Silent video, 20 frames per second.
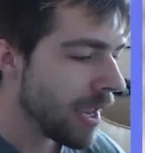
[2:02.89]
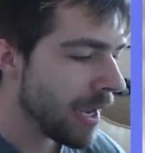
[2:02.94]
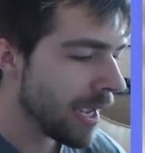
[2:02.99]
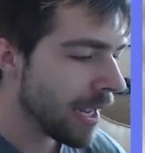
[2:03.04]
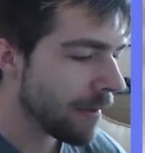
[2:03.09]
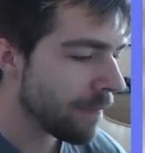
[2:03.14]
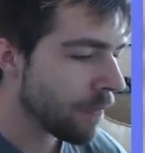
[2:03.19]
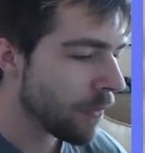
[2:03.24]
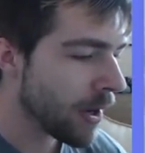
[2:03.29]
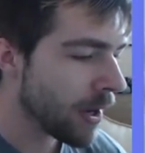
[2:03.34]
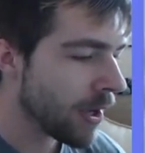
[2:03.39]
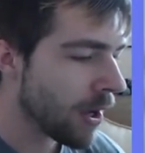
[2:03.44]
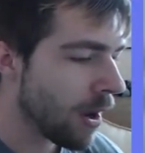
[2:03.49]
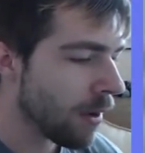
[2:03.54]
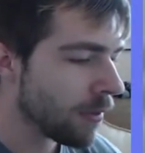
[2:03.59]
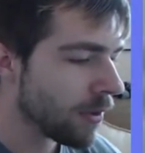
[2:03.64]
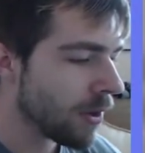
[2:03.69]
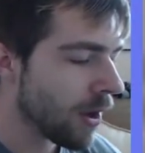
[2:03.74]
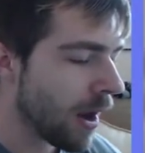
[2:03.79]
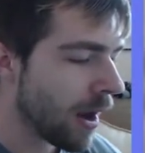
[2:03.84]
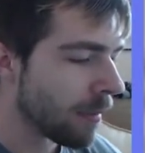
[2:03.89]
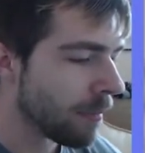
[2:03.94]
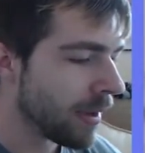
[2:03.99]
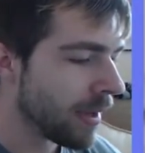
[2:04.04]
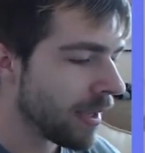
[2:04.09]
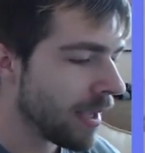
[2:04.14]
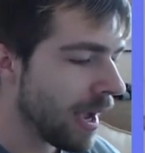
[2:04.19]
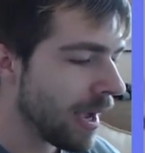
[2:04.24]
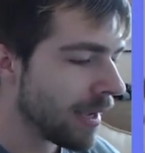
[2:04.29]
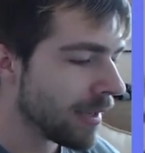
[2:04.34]
you get a free code card
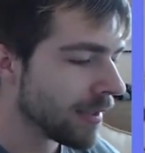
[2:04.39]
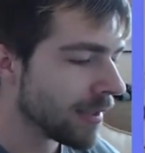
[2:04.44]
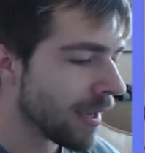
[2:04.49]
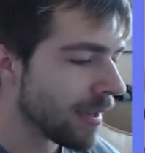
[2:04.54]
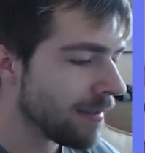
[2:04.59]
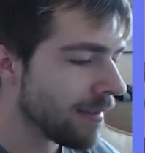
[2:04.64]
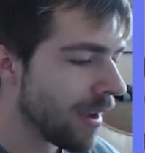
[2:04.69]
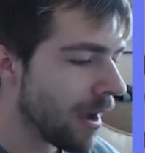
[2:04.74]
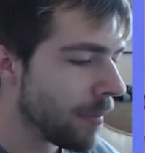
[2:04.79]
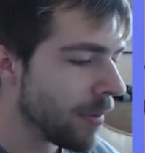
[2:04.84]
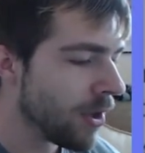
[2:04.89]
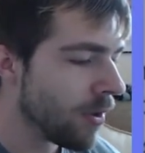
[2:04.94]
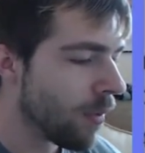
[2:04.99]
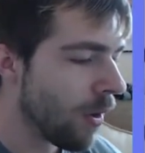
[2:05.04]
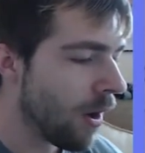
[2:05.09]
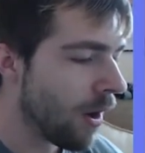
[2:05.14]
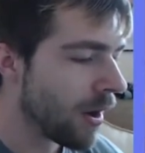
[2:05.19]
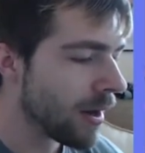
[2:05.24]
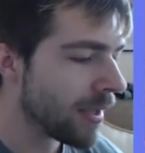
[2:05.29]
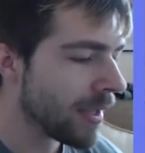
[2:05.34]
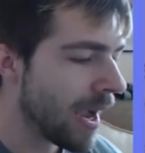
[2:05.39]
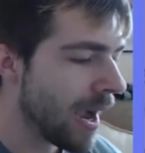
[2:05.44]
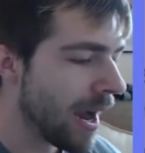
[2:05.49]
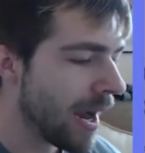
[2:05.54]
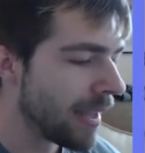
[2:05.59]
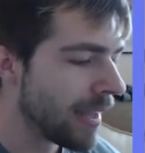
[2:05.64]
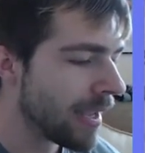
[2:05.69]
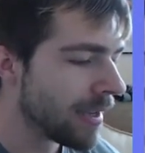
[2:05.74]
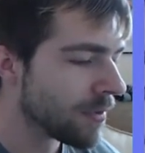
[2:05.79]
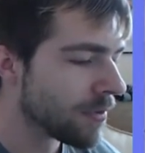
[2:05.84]
because
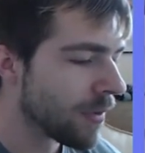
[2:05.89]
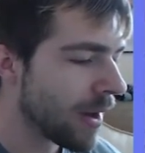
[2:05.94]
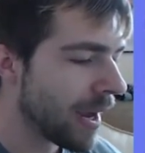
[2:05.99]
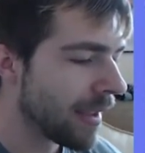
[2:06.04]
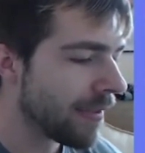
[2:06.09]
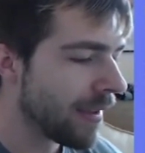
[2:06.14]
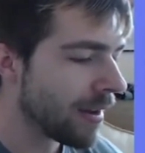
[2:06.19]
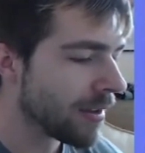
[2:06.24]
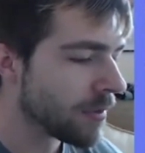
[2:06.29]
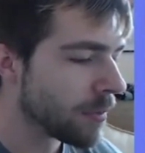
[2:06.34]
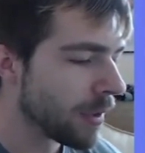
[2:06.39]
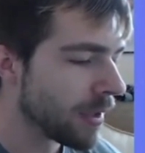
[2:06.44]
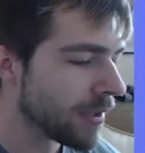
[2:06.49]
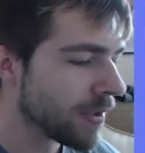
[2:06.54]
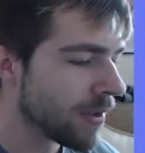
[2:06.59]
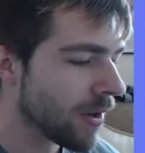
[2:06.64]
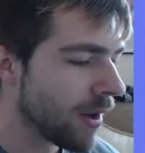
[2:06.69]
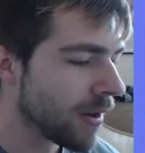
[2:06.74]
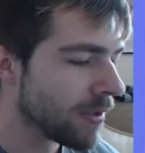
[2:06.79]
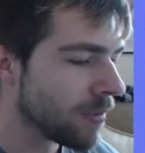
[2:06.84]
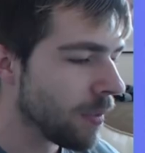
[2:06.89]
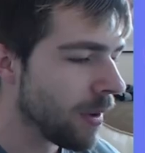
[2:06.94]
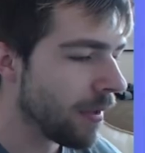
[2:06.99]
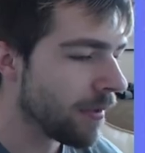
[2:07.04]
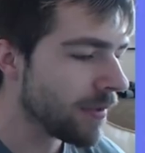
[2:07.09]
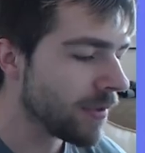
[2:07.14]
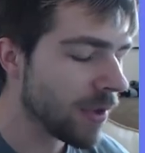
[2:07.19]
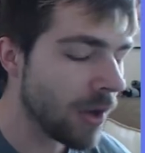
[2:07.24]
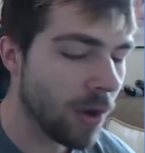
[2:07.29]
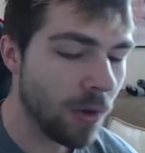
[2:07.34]
WR9 is right there. It's what it starts
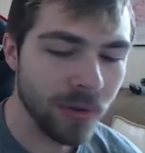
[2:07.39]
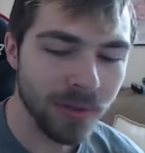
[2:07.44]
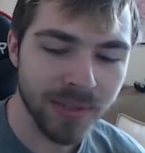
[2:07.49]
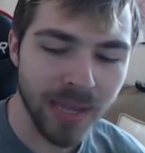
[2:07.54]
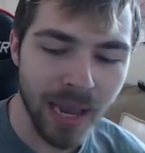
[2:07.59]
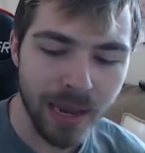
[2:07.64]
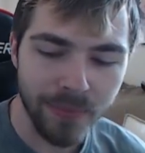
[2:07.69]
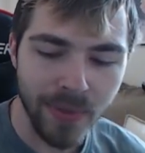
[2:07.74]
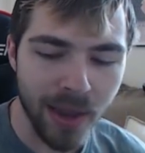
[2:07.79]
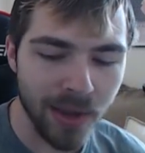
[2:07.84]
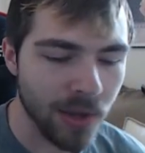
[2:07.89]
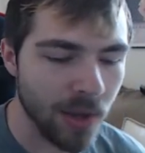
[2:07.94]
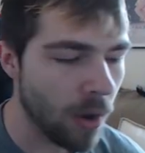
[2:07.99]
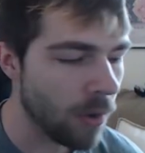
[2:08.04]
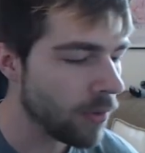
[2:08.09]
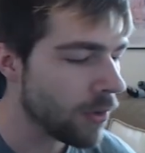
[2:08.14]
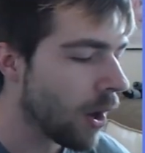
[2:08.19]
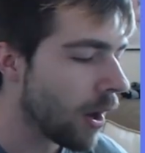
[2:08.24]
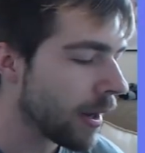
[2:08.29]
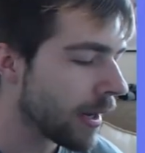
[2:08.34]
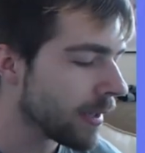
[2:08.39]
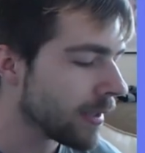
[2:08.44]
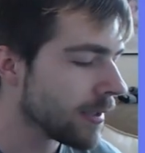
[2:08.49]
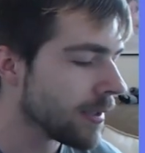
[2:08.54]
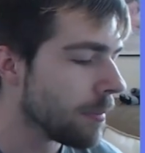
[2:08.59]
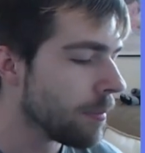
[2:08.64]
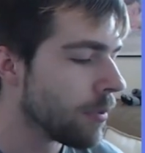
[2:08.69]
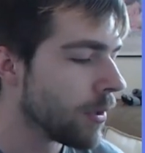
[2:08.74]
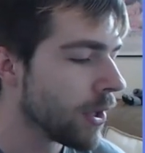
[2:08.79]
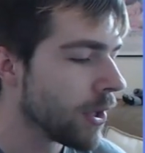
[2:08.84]
with. So take that code card, get
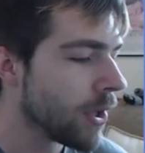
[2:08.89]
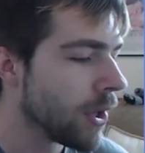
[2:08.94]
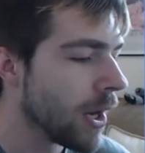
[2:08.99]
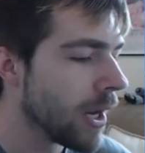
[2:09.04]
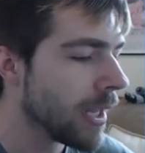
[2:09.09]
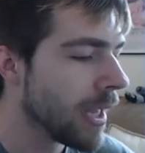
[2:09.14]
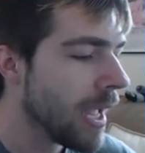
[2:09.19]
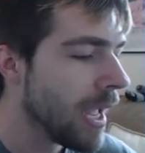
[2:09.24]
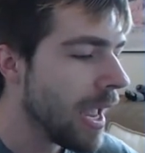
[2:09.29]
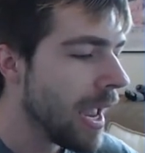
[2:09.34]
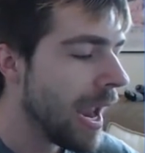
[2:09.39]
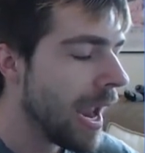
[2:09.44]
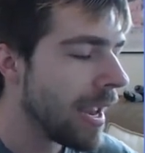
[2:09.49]
something pretty good.